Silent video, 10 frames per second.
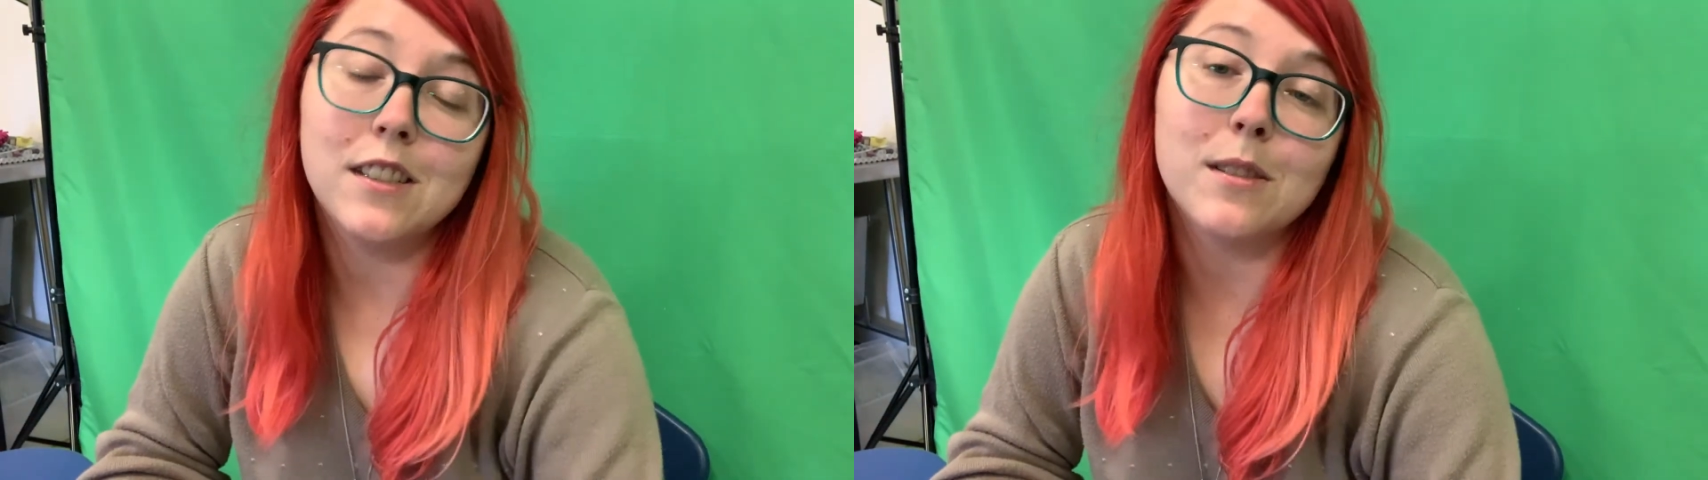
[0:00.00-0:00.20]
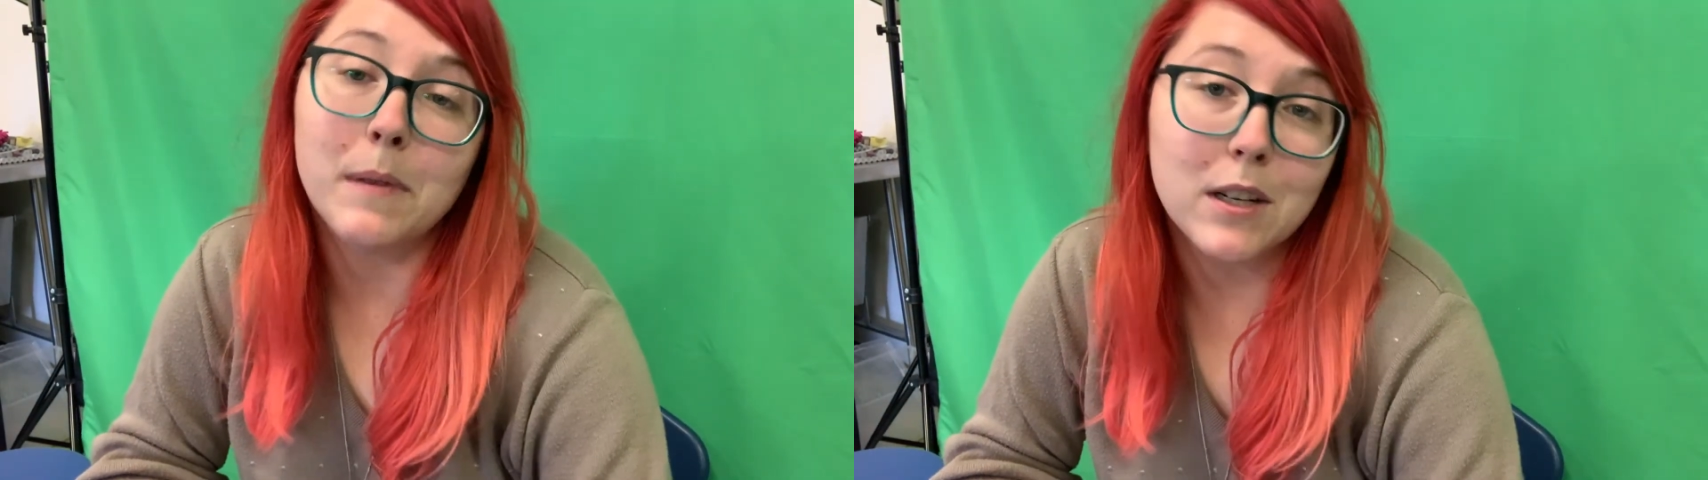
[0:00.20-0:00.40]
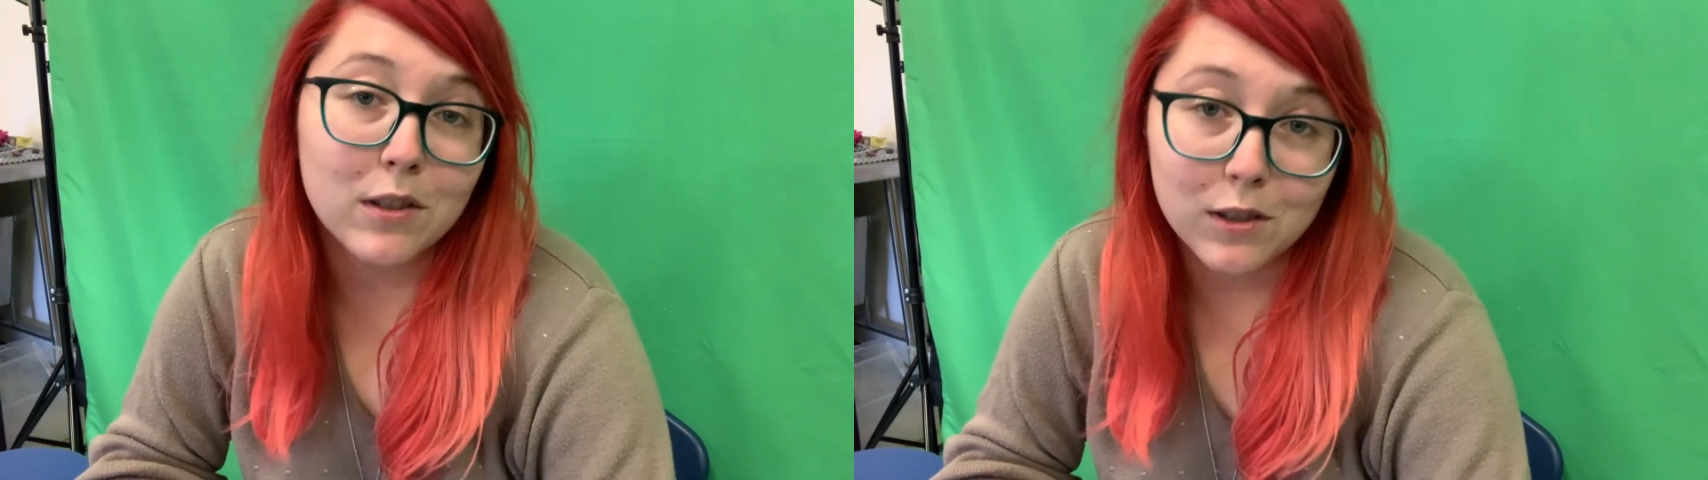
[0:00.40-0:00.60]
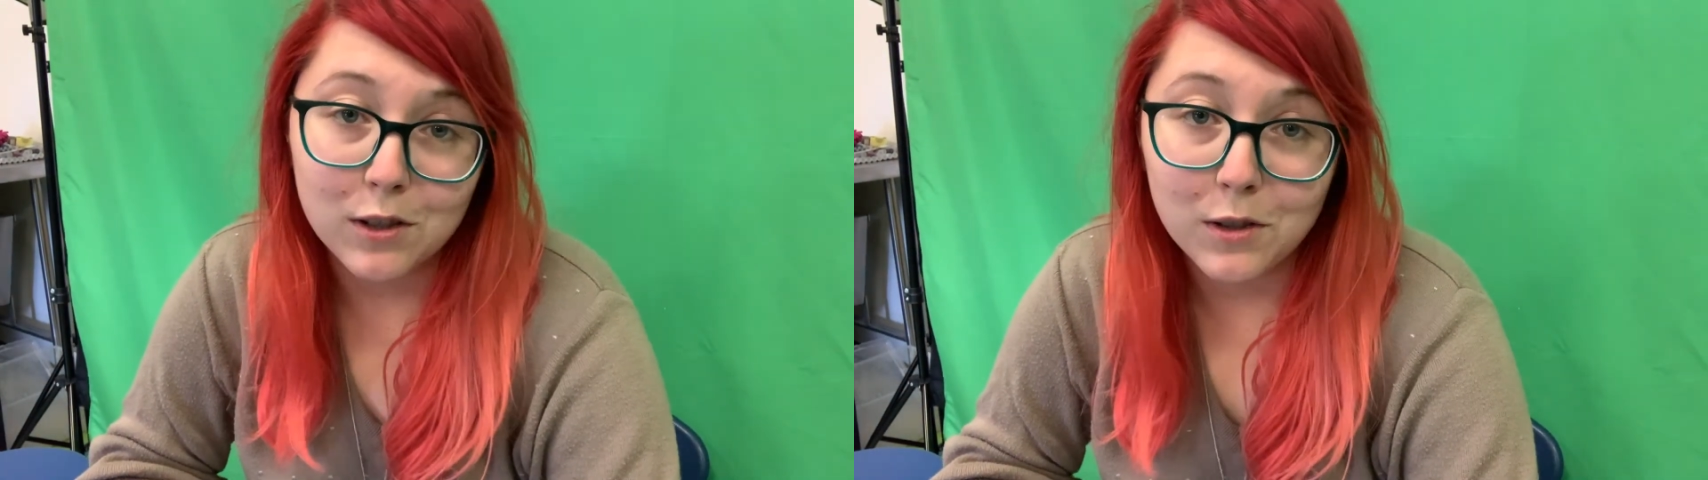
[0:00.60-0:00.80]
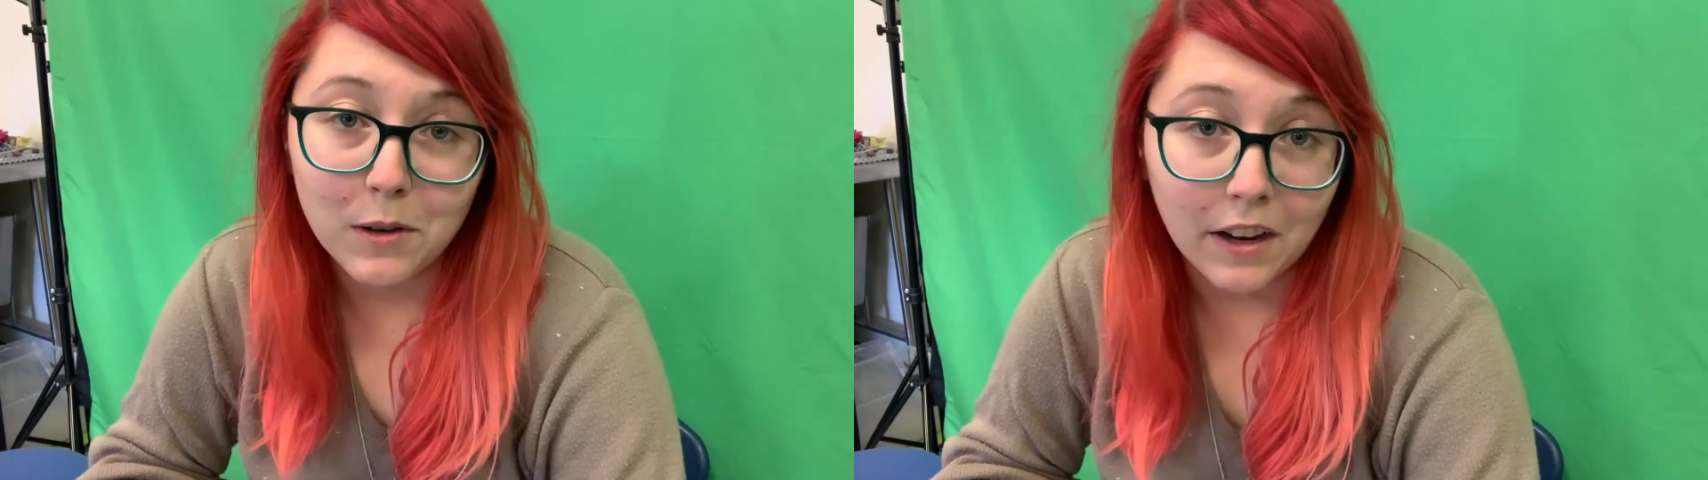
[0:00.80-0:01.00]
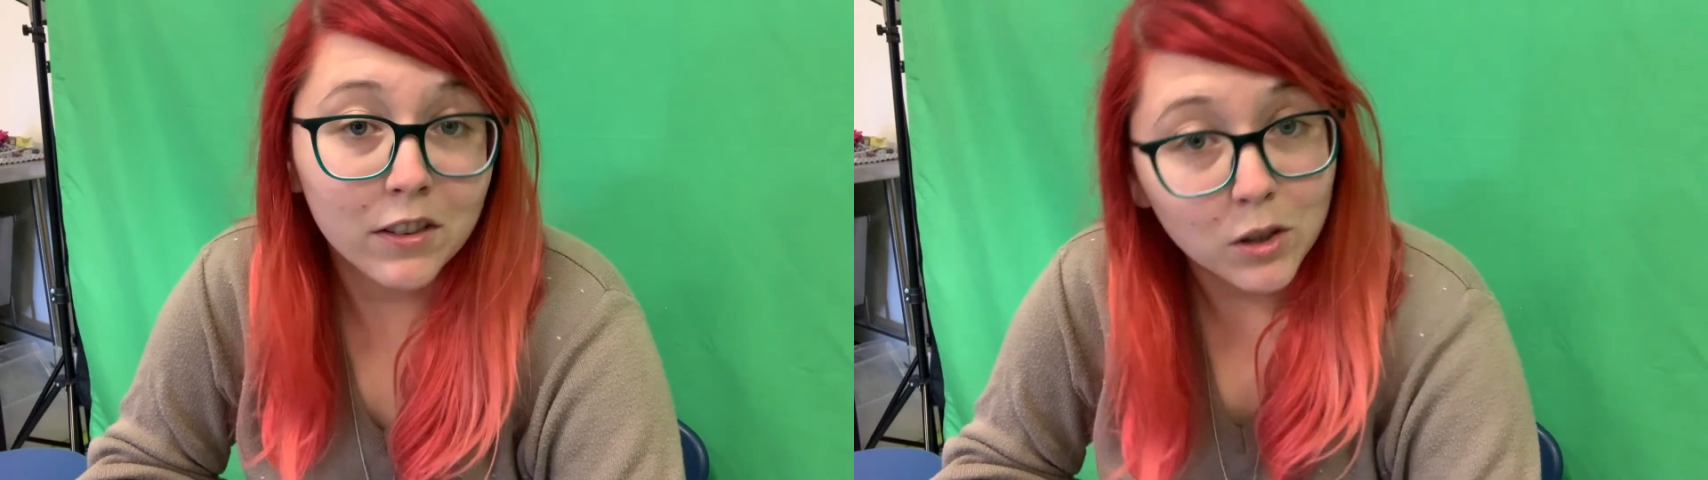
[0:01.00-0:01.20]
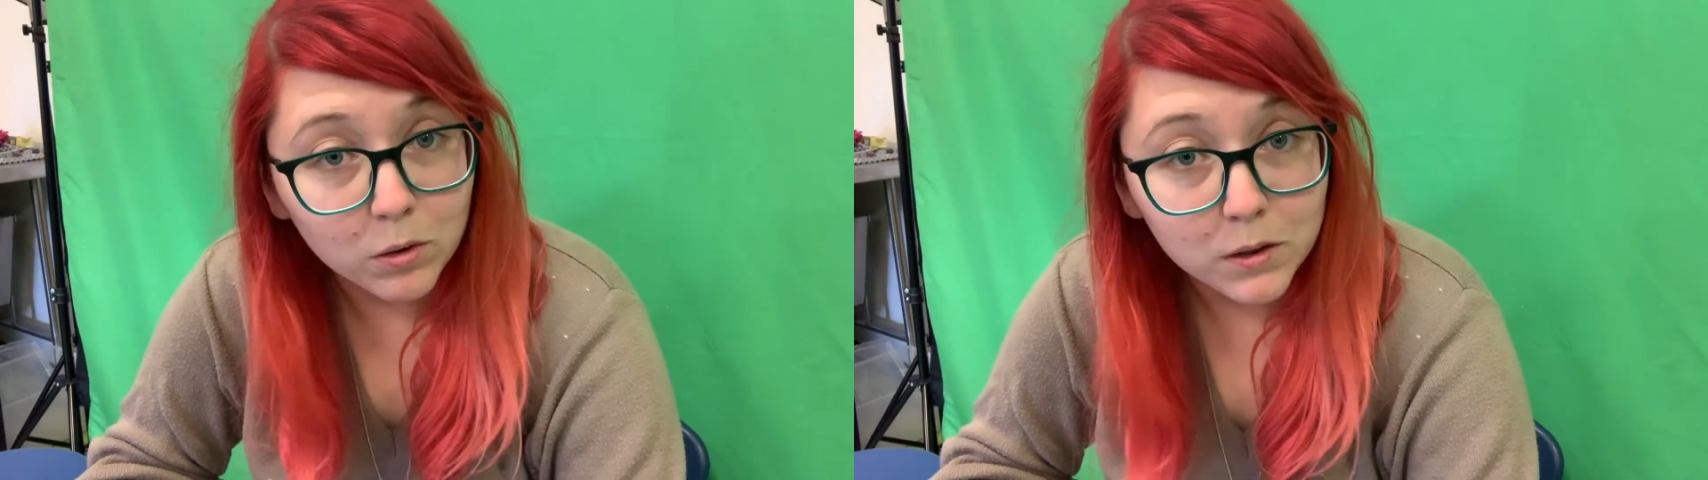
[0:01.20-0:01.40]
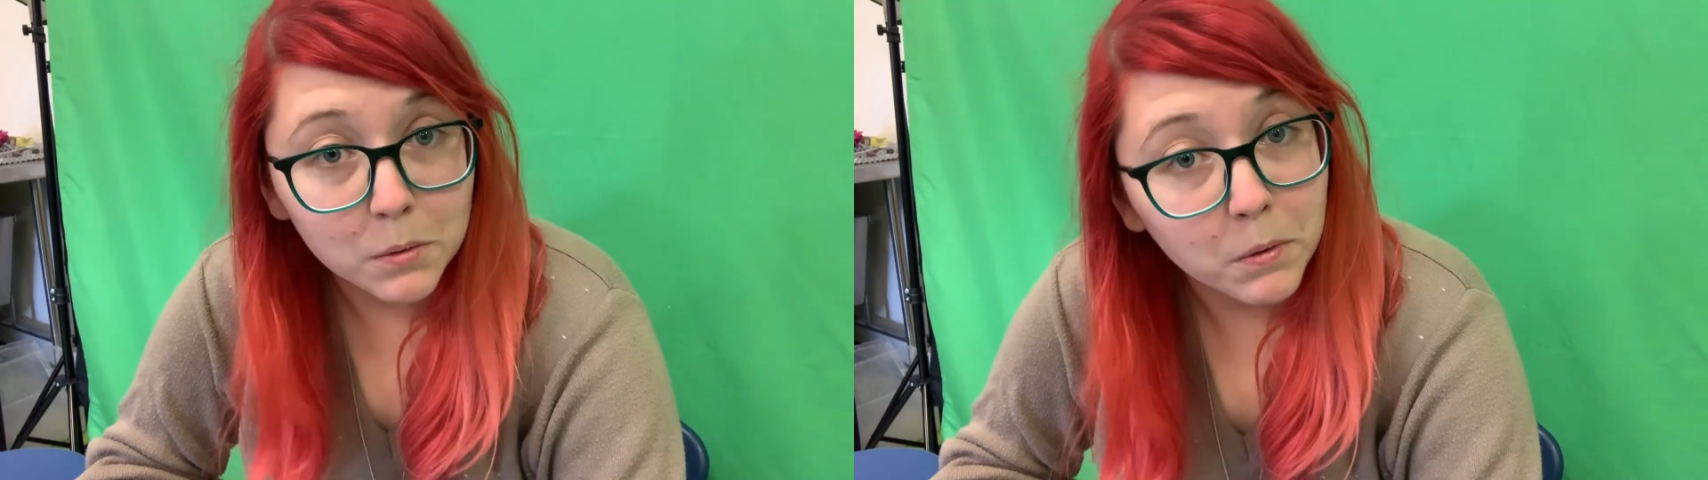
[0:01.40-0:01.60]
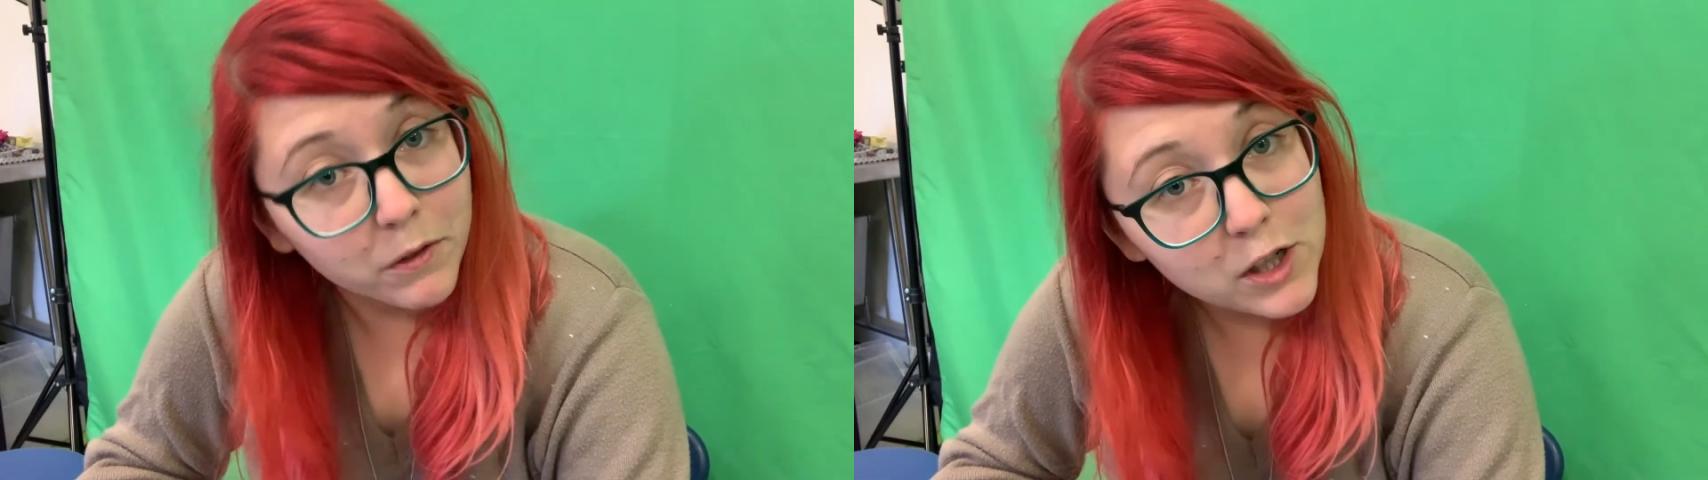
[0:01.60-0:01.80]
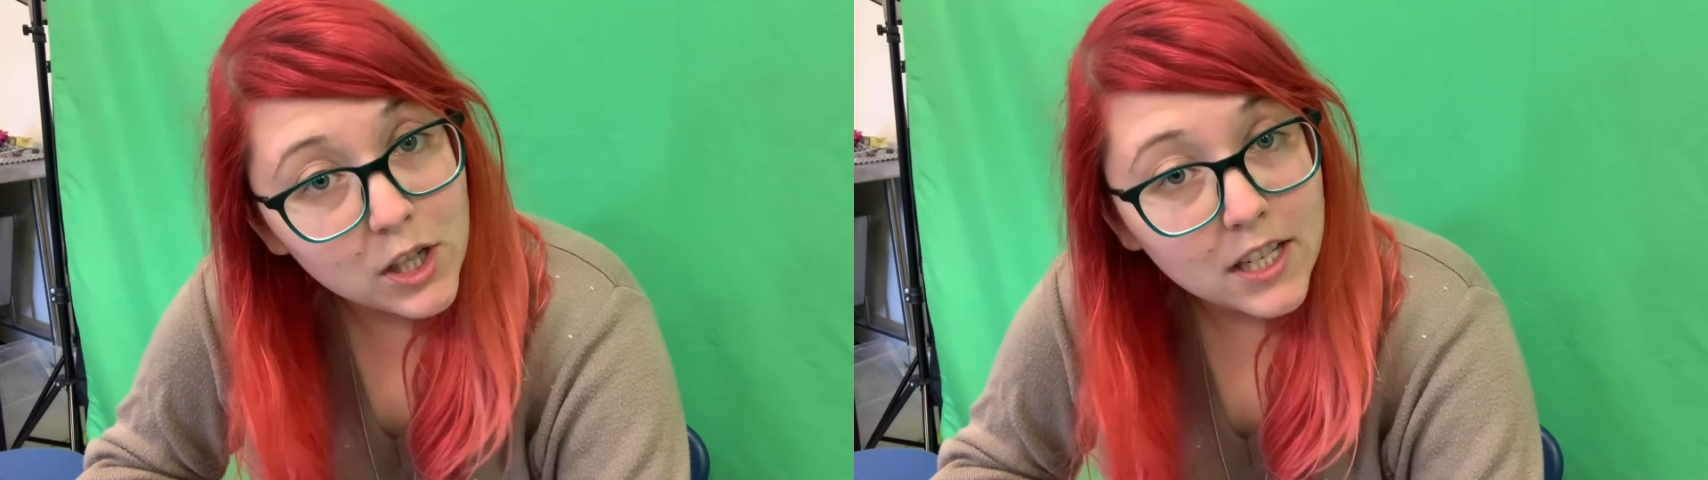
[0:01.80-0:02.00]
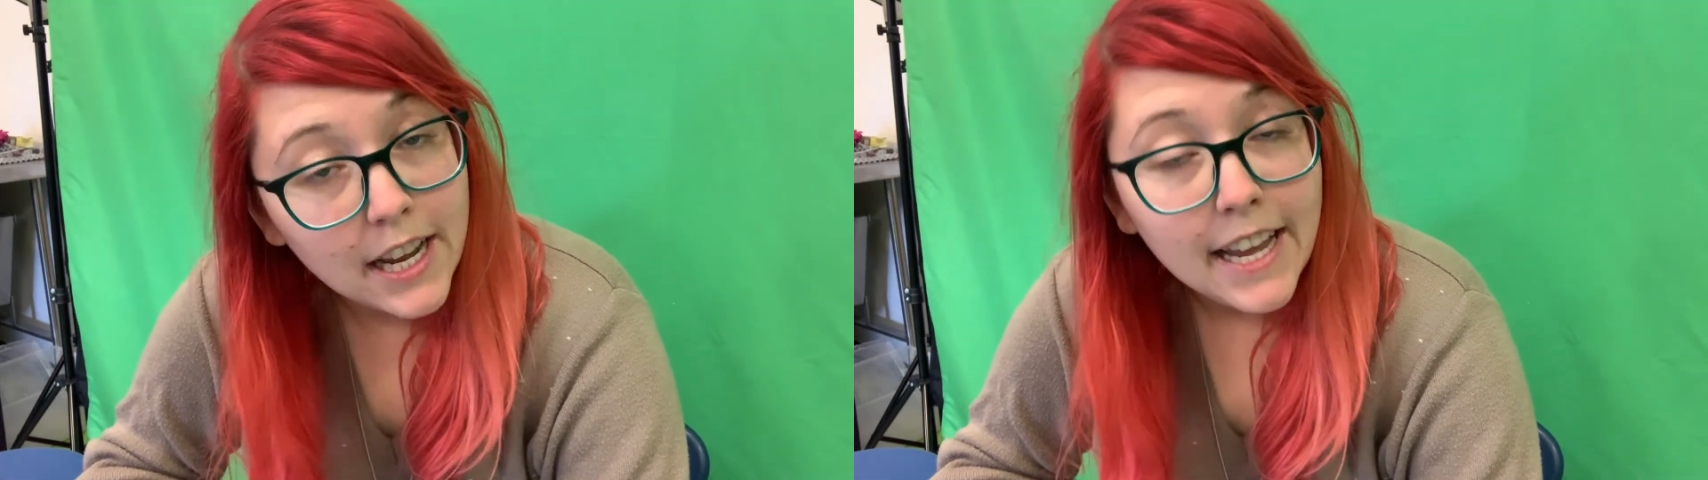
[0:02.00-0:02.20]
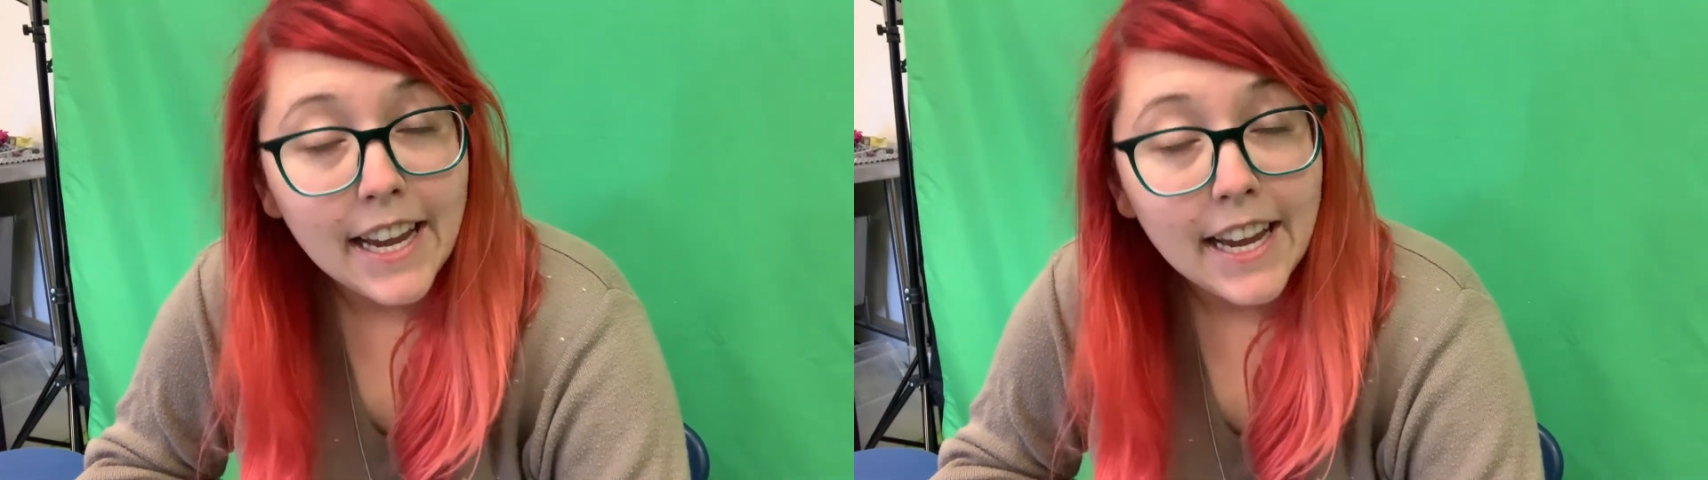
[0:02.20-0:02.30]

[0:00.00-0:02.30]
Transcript: Just make sure that you do have adult supervision